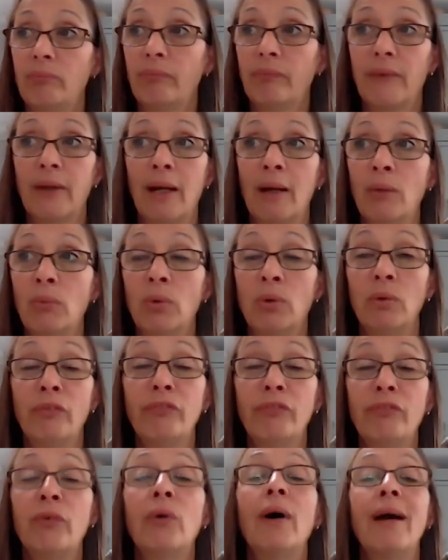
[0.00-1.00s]
I will
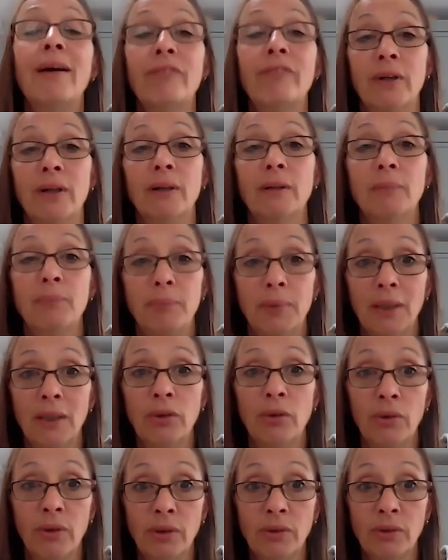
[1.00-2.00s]
forever be
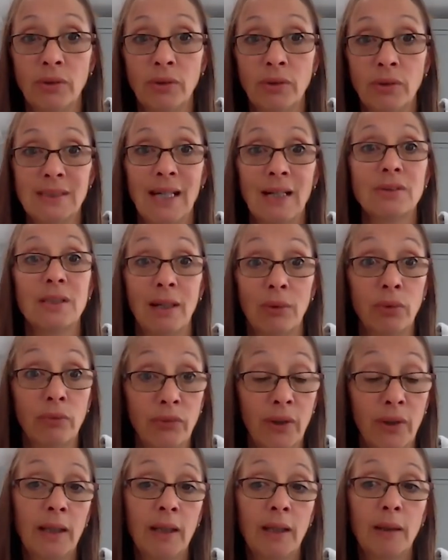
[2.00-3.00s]
loyal to the
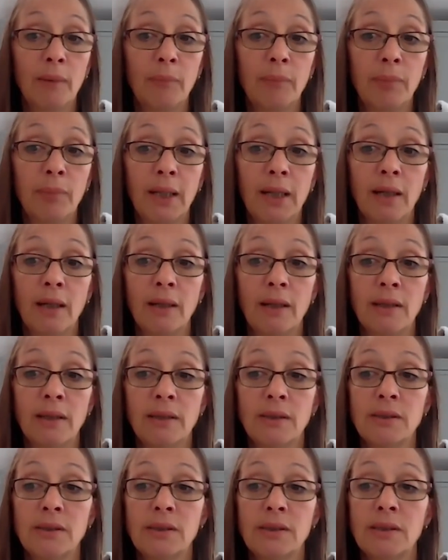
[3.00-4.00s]
Scouts, and I will forever,